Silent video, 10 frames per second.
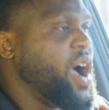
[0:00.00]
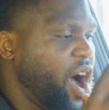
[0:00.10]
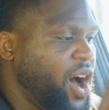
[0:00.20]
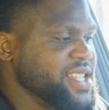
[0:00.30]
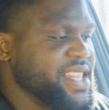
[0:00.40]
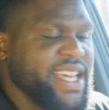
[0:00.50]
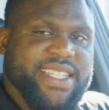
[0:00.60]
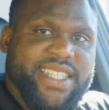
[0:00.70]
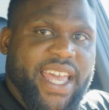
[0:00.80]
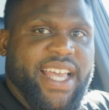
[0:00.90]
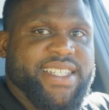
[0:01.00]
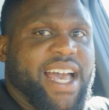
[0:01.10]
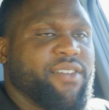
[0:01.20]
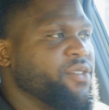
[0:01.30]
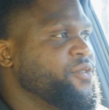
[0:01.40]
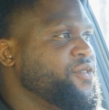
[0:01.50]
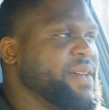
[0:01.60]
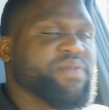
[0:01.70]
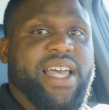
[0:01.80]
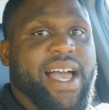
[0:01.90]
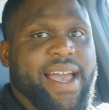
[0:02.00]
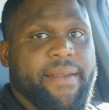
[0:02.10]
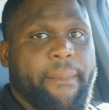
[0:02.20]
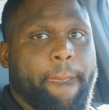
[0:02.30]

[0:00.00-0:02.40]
all of these things have a flip side.